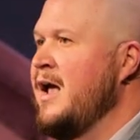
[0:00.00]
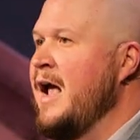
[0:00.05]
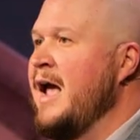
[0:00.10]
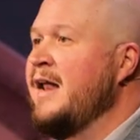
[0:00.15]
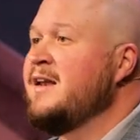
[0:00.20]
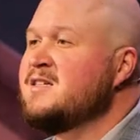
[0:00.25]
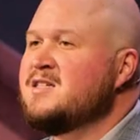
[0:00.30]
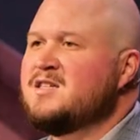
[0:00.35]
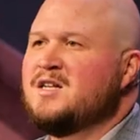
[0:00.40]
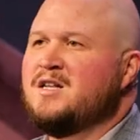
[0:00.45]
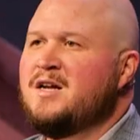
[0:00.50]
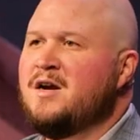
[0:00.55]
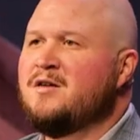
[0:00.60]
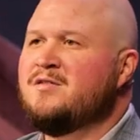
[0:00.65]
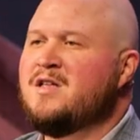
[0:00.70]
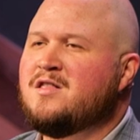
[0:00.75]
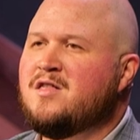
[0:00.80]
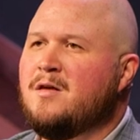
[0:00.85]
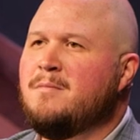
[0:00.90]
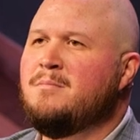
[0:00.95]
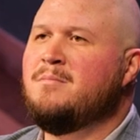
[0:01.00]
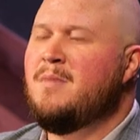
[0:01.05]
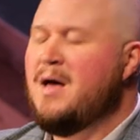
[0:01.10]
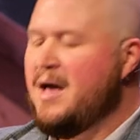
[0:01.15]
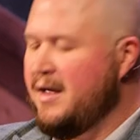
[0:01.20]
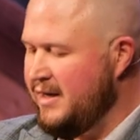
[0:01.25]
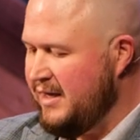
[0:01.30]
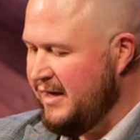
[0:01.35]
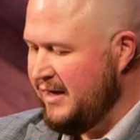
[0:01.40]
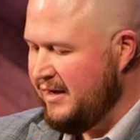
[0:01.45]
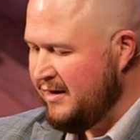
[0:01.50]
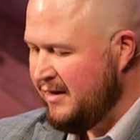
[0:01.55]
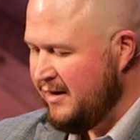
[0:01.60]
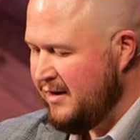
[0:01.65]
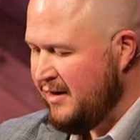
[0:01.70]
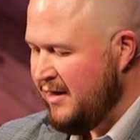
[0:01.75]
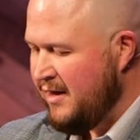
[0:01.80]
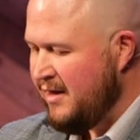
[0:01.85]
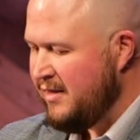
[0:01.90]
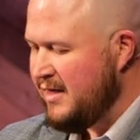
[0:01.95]
And it's clear that the money
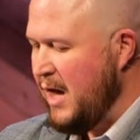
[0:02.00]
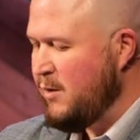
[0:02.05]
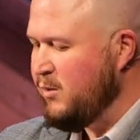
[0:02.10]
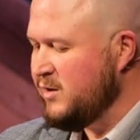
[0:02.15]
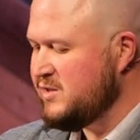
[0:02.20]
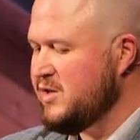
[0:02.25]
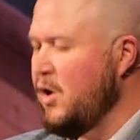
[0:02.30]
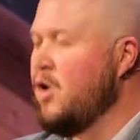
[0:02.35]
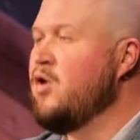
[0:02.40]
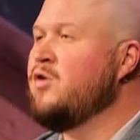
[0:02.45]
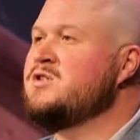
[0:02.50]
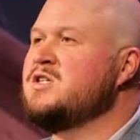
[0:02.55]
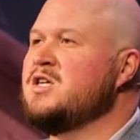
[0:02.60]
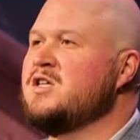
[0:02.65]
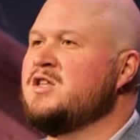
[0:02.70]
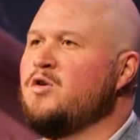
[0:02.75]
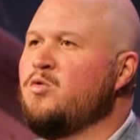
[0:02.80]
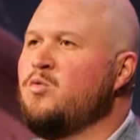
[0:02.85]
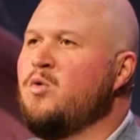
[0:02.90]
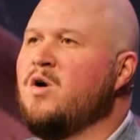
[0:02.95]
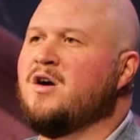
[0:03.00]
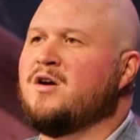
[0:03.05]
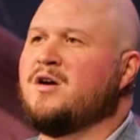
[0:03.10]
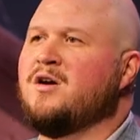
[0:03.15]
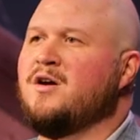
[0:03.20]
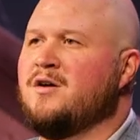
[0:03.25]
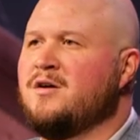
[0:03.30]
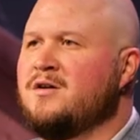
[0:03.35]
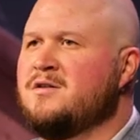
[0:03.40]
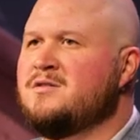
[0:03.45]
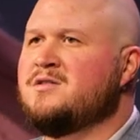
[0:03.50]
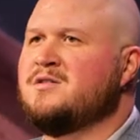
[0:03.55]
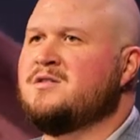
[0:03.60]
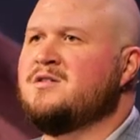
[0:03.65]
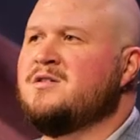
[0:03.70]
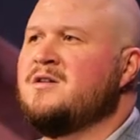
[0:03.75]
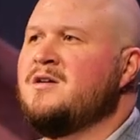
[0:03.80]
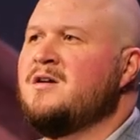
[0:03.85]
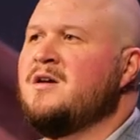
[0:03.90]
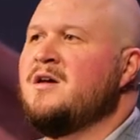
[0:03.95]
that was owed to the
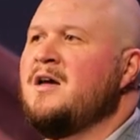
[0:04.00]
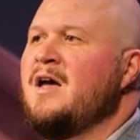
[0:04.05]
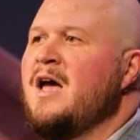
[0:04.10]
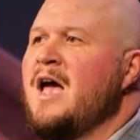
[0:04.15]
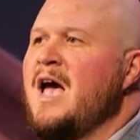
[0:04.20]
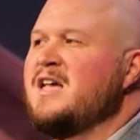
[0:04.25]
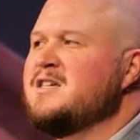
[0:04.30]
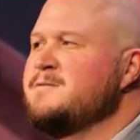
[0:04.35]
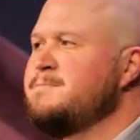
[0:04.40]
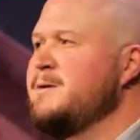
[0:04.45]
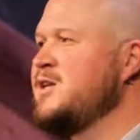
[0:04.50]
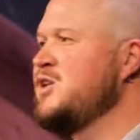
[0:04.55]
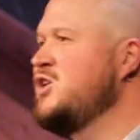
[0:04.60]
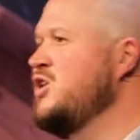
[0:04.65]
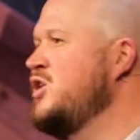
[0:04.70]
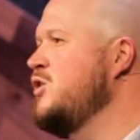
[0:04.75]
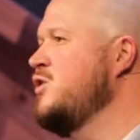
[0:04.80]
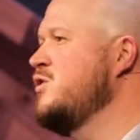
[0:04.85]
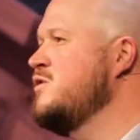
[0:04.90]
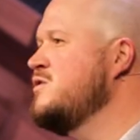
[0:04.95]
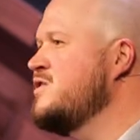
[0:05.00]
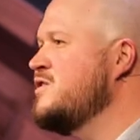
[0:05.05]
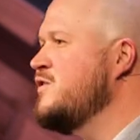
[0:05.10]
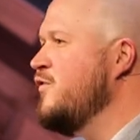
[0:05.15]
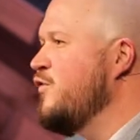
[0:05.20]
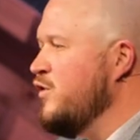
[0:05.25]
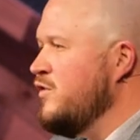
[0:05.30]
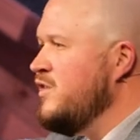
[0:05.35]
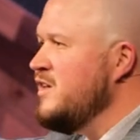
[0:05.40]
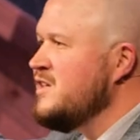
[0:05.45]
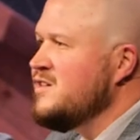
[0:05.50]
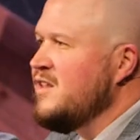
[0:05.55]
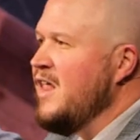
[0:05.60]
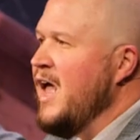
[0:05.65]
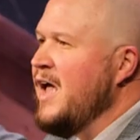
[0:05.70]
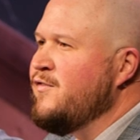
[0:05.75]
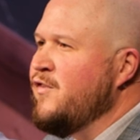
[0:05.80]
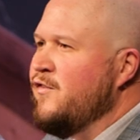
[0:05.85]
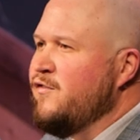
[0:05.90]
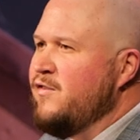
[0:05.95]
workers has been used for this
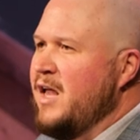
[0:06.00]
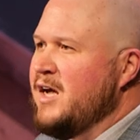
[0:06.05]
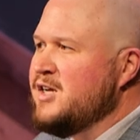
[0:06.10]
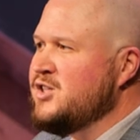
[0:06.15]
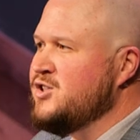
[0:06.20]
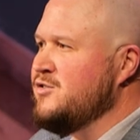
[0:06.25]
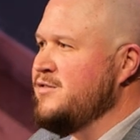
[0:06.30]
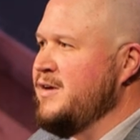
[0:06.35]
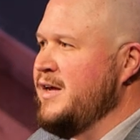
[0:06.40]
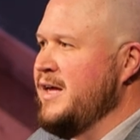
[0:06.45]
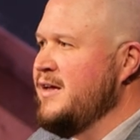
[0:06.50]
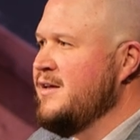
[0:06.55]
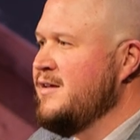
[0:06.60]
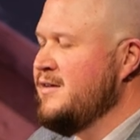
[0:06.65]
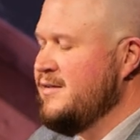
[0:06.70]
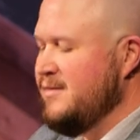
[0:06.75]
life of luxury.